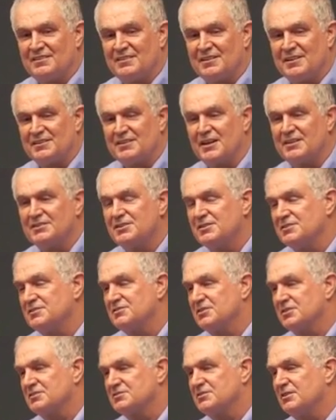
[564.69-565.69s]
In
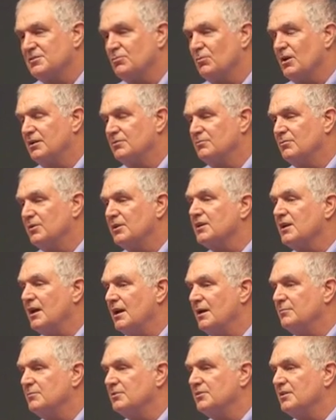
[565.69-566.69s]
1961, we
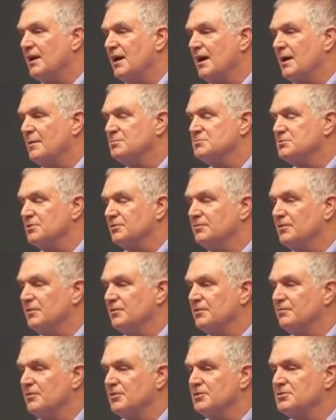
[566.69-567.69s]
came to New Hampshire for
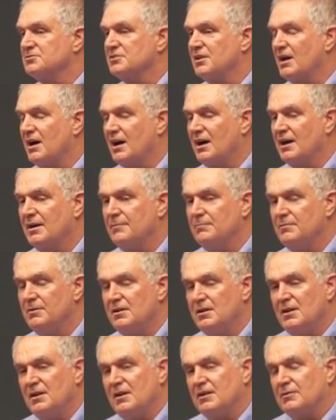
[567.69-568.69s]
the first time.
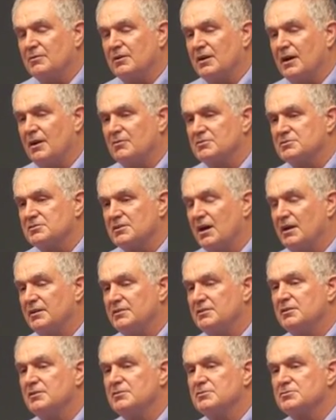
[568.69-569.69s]
When I was
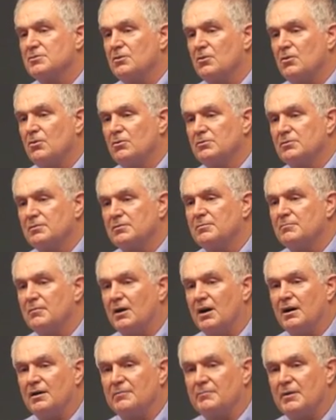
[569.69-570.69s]
9 years old,
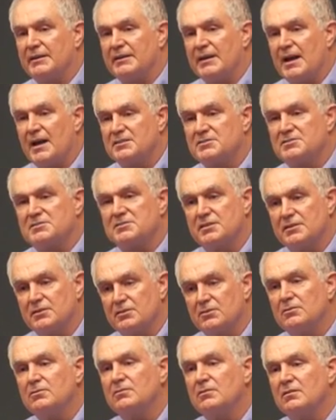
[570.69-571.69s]
my dad
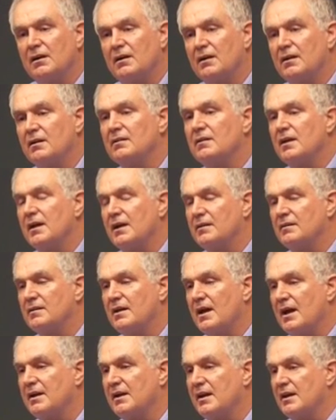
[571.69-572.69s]
still
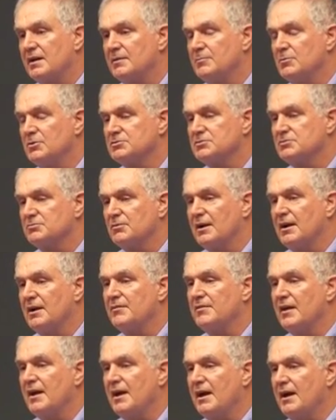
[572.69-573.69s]
had animals
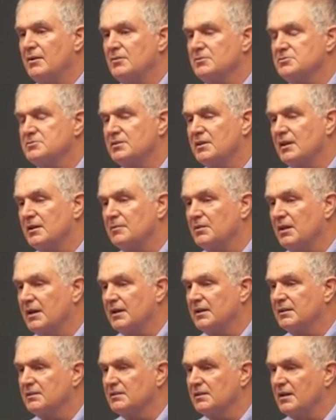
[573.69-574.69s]
around the house. He had a
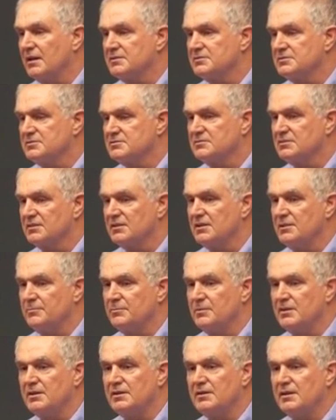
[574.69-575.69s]
blanket license to
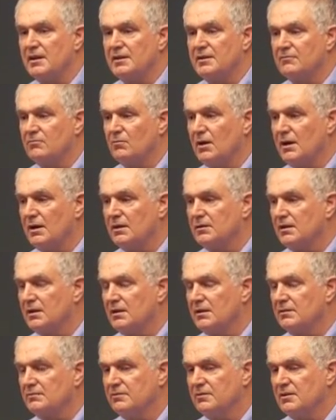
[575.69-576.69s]
keep any native
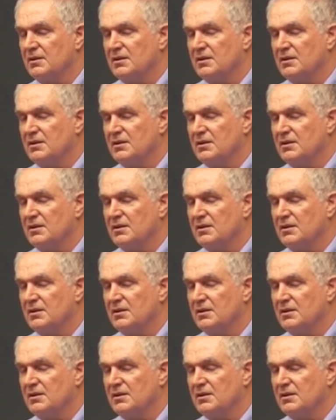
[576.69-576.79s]
wildlife.